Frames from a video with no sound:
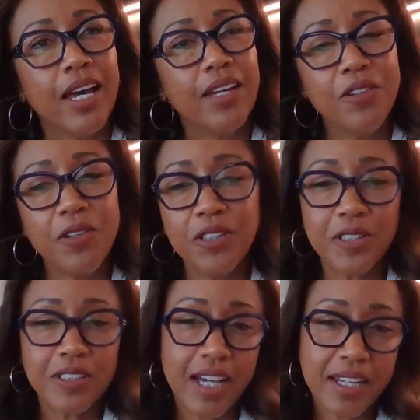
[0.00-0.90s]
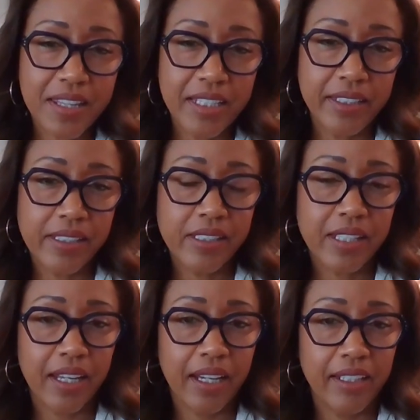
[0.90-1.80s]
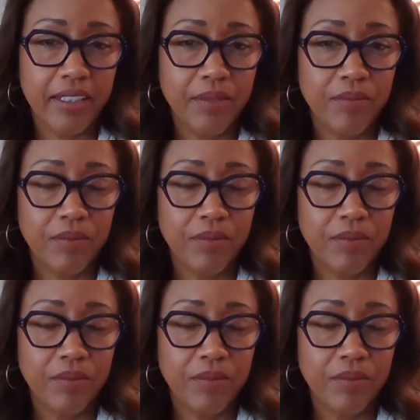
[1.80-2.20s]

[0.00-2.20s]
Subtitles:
I don't know that there are a lot of things that I